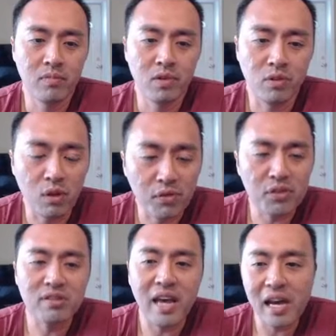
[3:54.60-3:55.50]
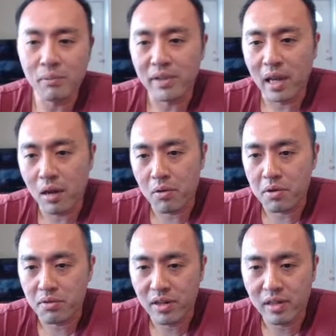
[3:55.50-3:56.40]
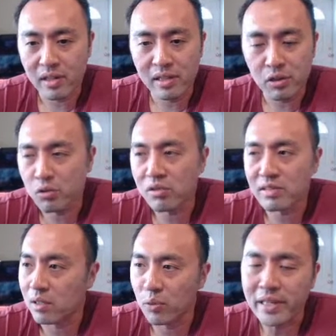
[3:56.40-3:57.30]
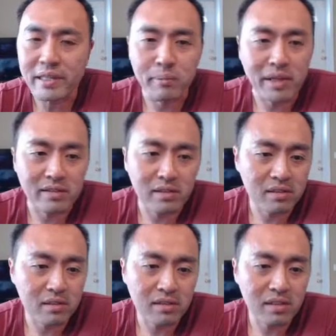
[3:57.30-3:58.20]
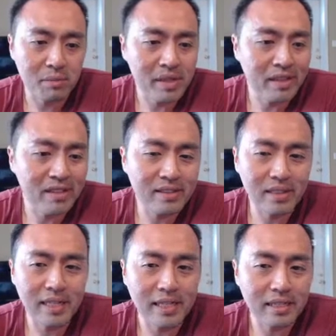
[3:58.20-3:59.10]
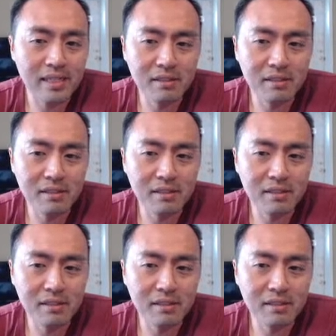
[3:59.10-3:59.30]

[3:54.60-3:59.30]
So if you just add up the hours, right, and then you do this on a weekly basis, I mean, it's like